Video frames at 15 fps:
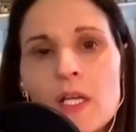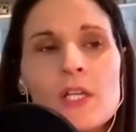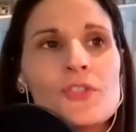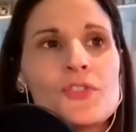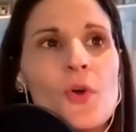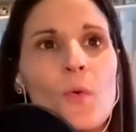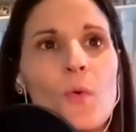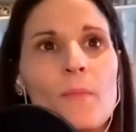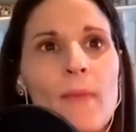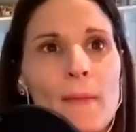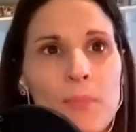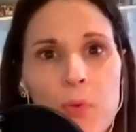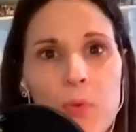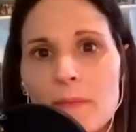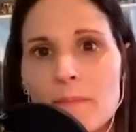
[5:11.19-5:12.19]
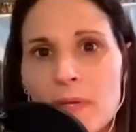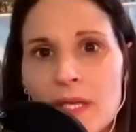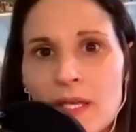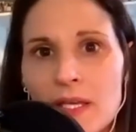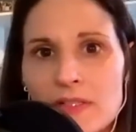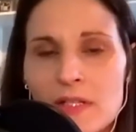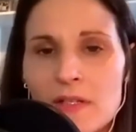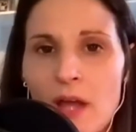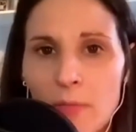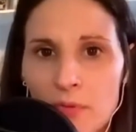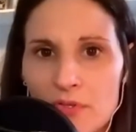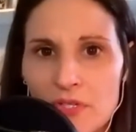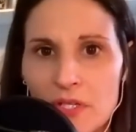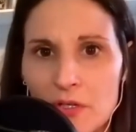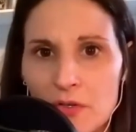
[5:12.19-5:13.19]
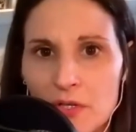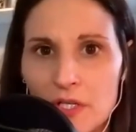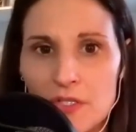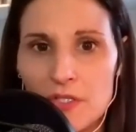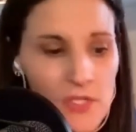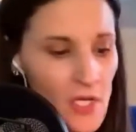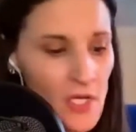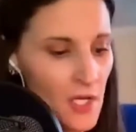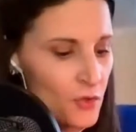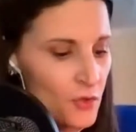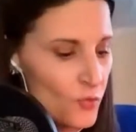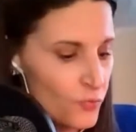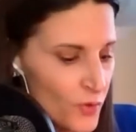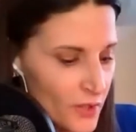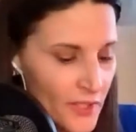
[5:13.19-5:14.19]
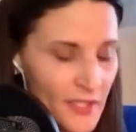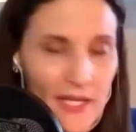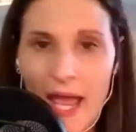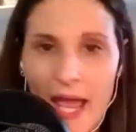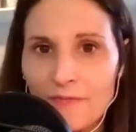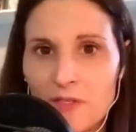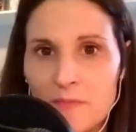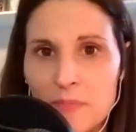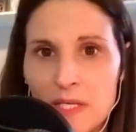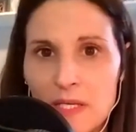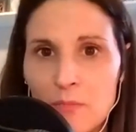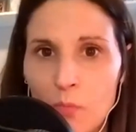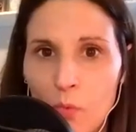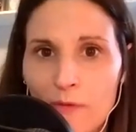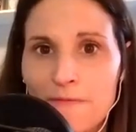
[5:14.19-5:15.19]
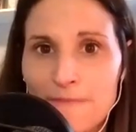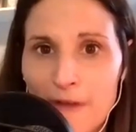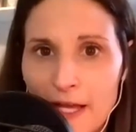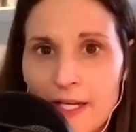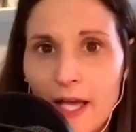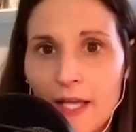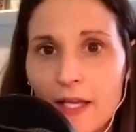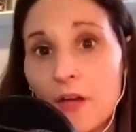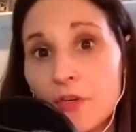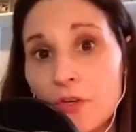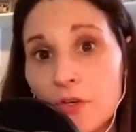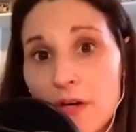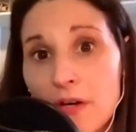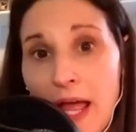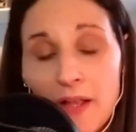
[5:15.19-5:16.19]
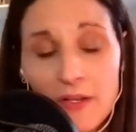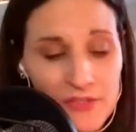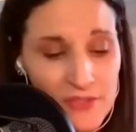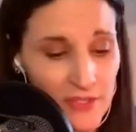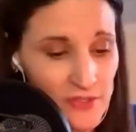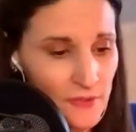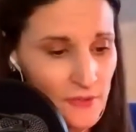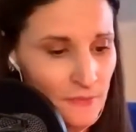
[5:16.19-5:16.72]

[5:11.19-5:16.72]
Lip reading: So my point being is the numbers increase, you really have to be more finite on your analysis.